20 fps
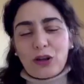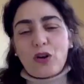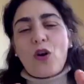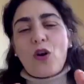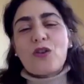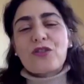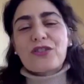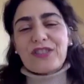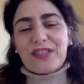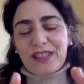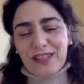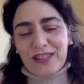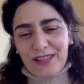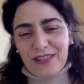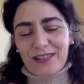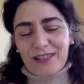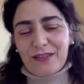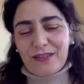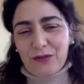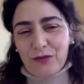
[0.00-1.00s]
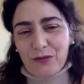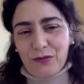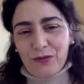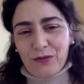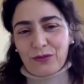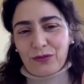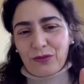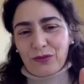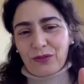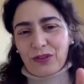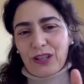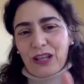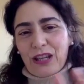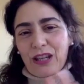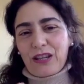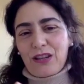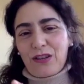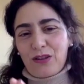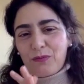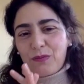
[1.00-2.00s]
closest to the
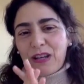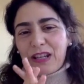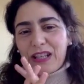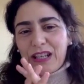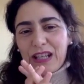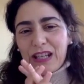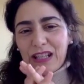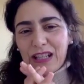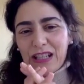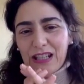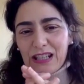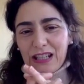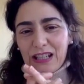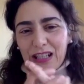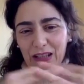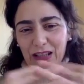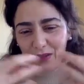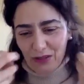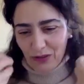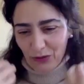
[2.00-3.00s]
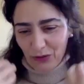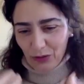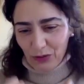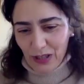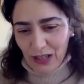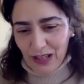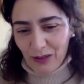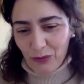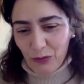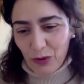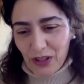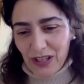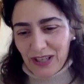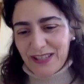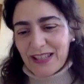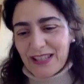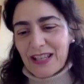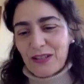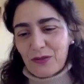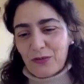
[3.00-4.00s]
human dignity, to the what is
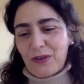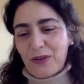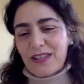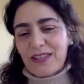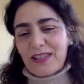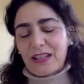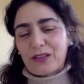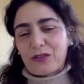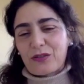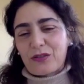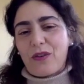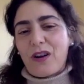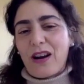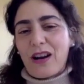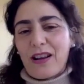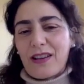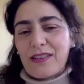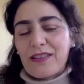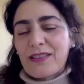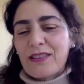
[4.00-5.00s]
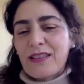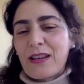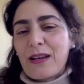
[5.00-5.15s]
intrinsic to us.